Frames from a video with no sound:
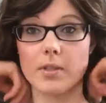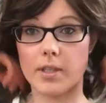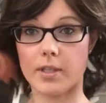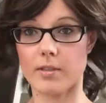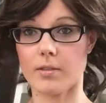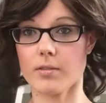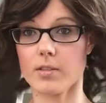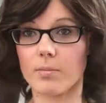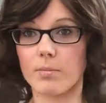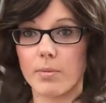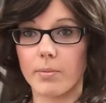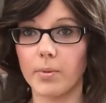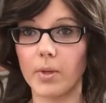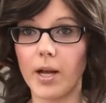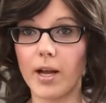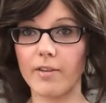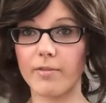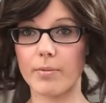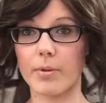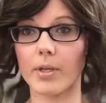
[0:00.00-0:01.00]
I know some people
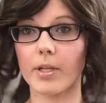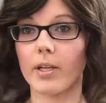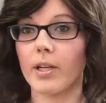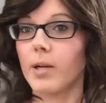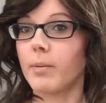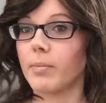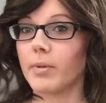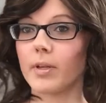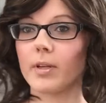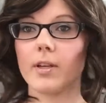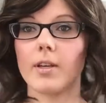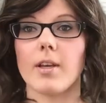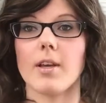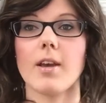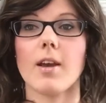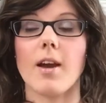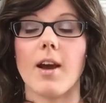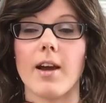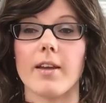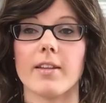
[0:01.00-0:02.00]
have put it up, and
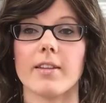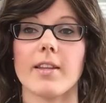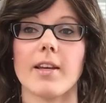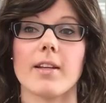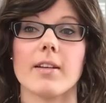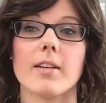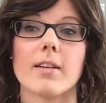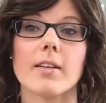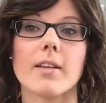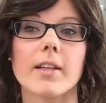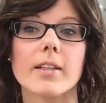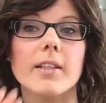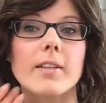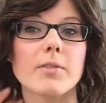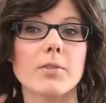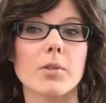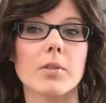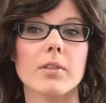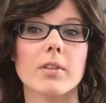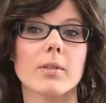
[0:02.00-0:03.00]
I think that
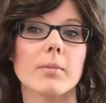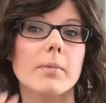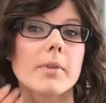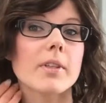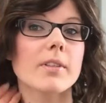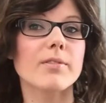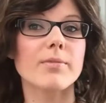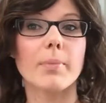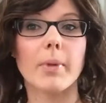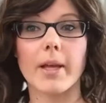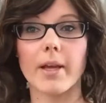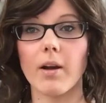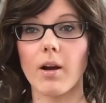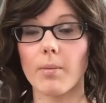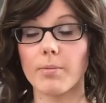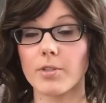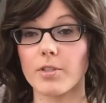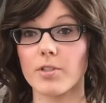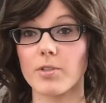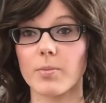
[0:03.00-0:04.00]
gives you a little bit of play
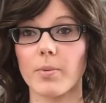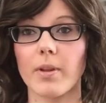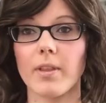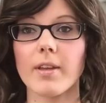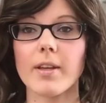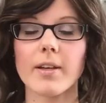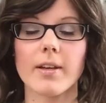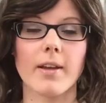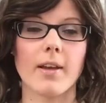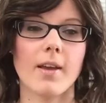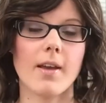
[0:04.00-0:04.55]
options with it.